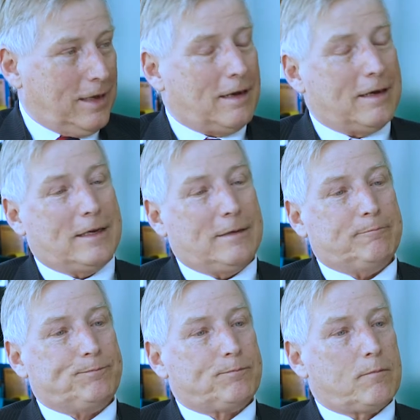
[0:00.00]

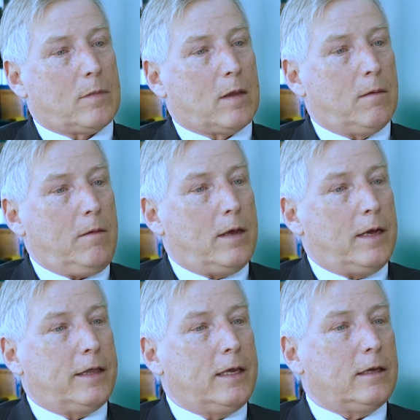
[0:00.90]

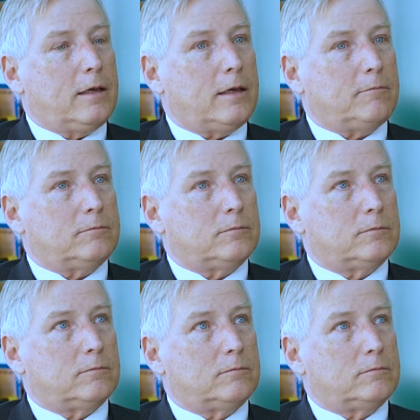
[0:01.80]
I think
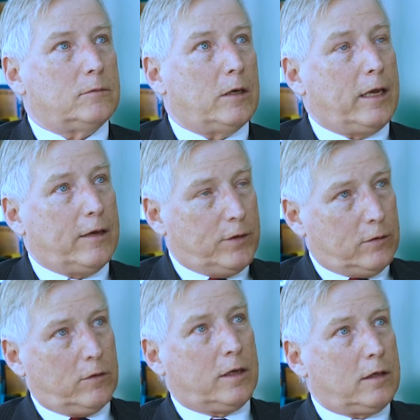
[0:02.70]
if you
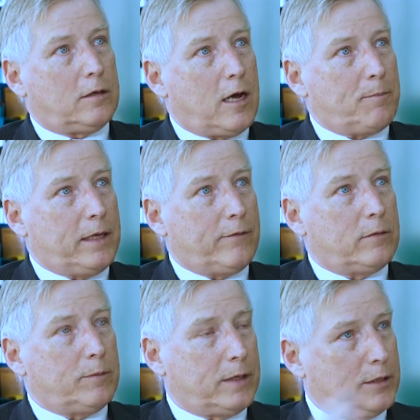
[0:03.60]
look at the top level,
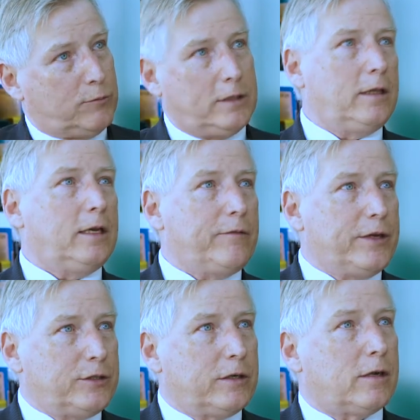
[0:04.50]
because when you think of
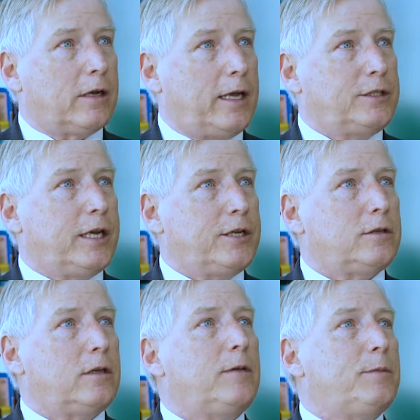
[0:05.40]

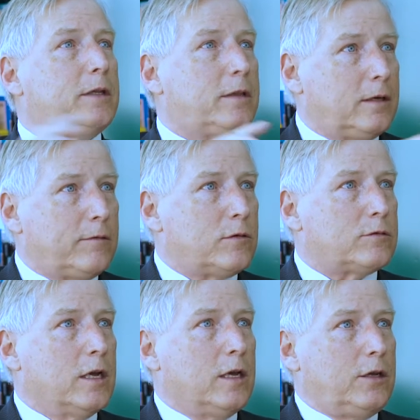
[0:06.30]
educational hub, you think of
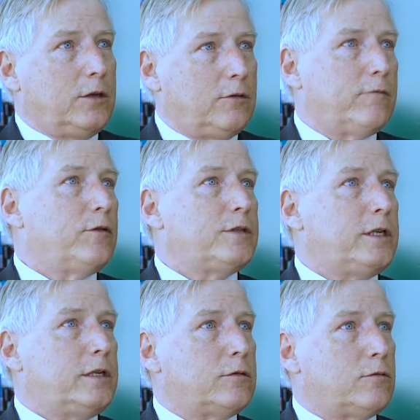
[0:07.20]
those
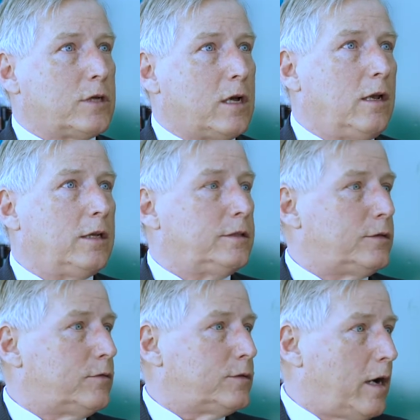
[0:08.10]
universities, those colleges,
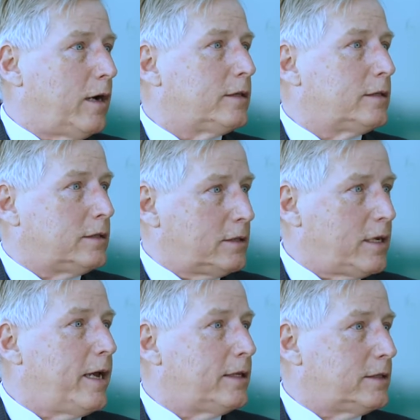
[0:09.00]
those arts and
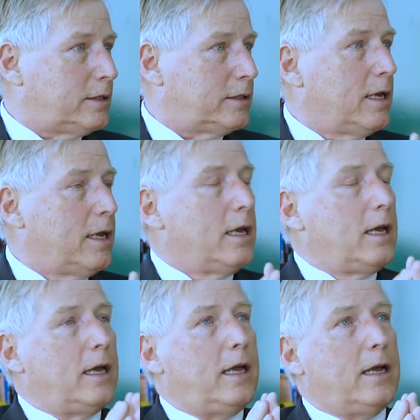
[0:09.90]
sciences
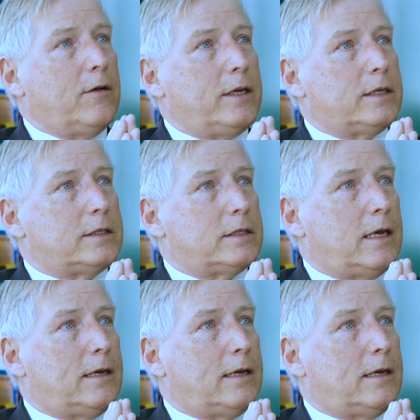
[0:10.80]
areas.